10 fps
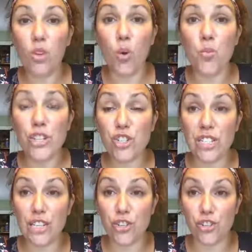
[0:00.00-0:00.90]
which
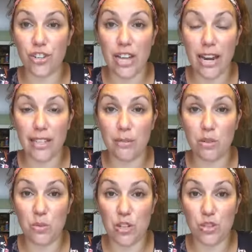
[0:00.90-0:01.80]
teachers are getting them in
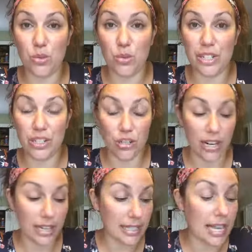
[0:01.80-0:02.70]
which school
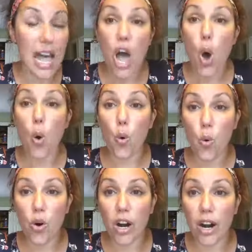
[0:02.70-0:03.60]
districts.
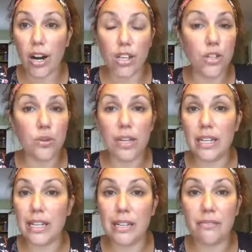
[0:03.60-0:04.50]
Or you can
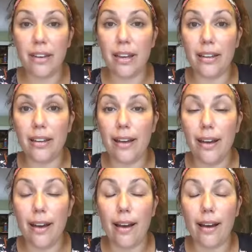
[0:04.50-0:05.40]
even
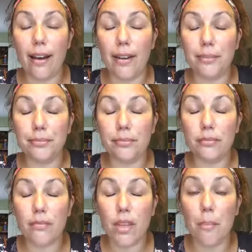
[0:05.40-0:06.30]

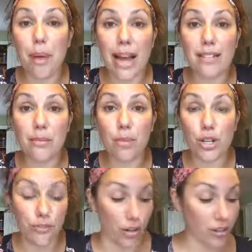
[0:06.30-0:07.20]
buy some books
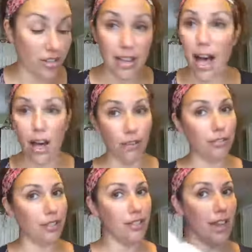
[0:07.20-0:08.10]
for yourself,
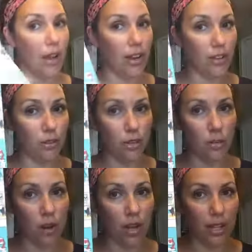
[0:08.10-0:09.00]
because now I know you
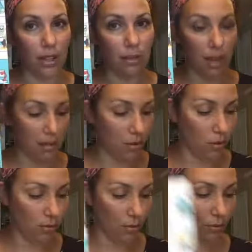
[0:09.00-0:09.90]
want the My
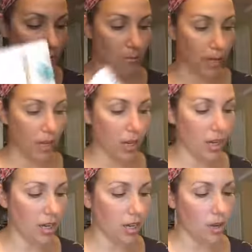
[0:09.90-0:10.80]
Beautiful Room
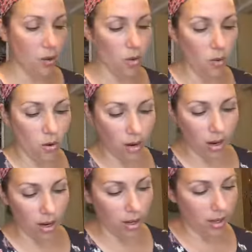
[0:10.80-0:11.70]
book, or